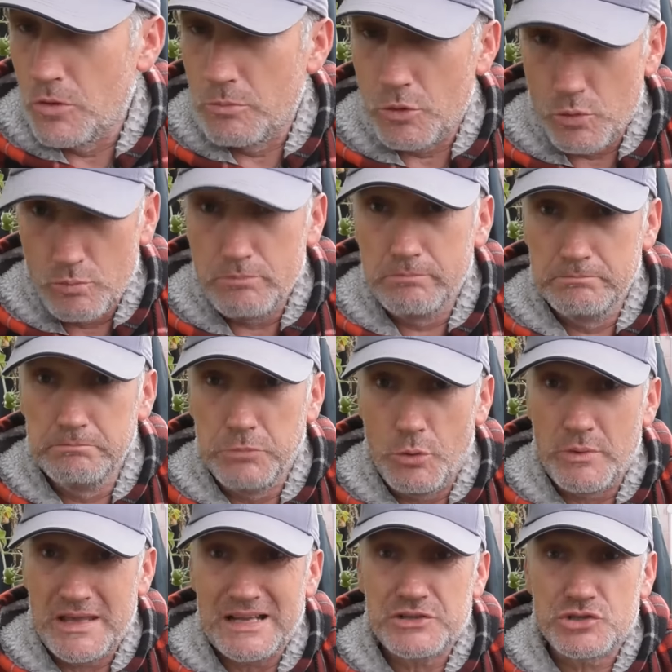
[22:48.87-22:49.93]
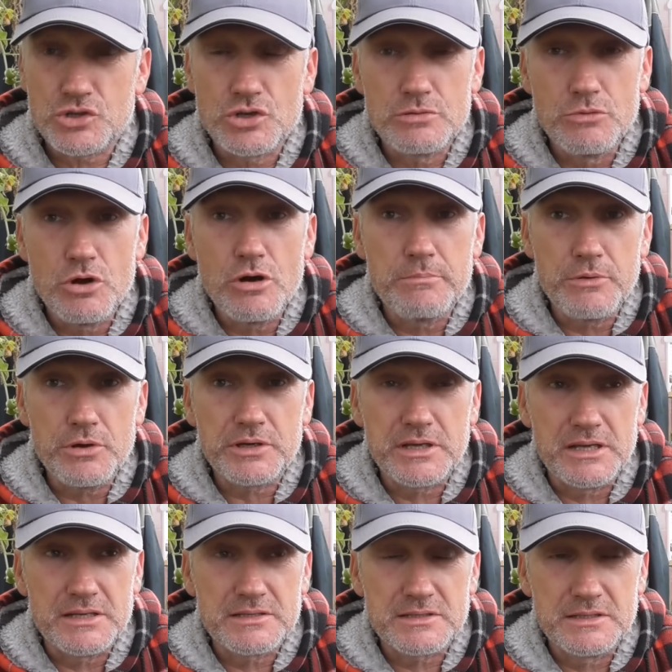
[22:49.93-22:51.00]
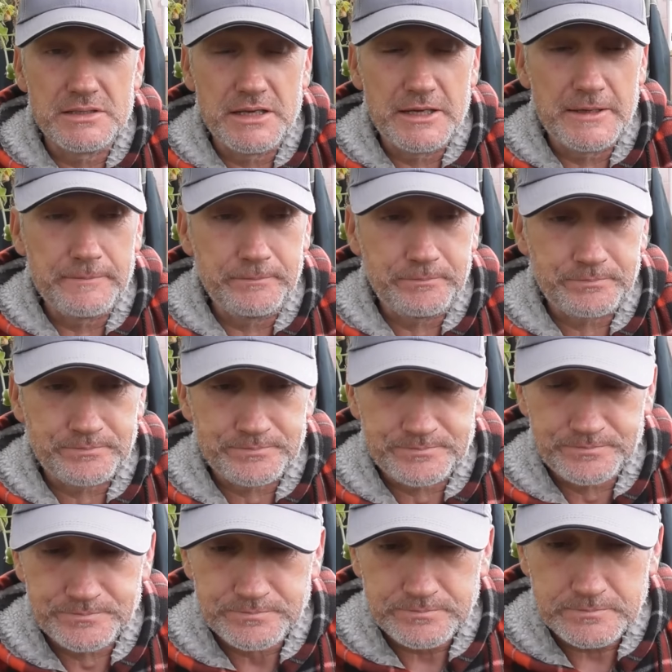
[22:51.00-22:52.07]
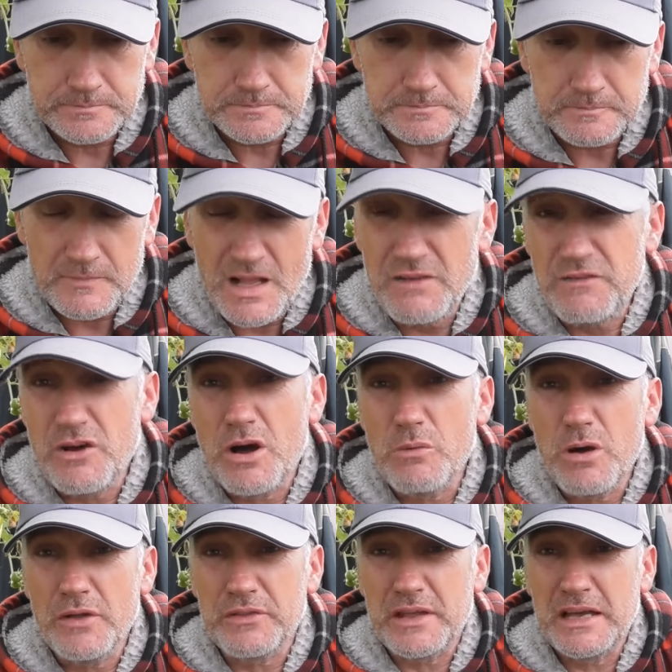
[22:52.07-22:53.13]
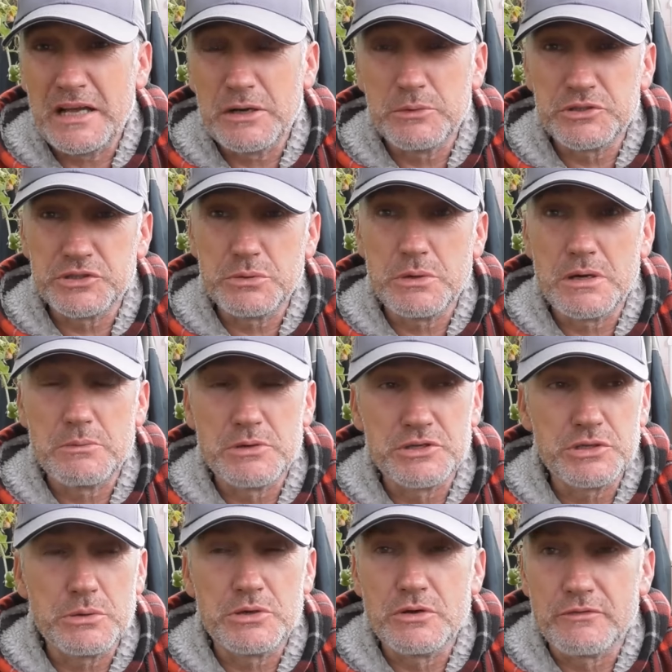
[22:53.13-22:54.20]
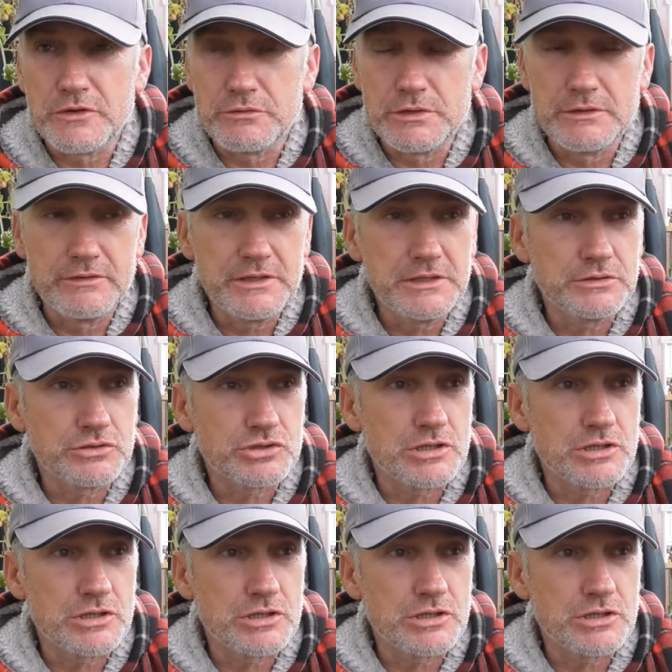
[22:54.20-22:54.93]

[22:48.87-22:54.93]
But, but we had two more buckets, and um, I thought, what the hell, we'll do it. We'll do another reveal.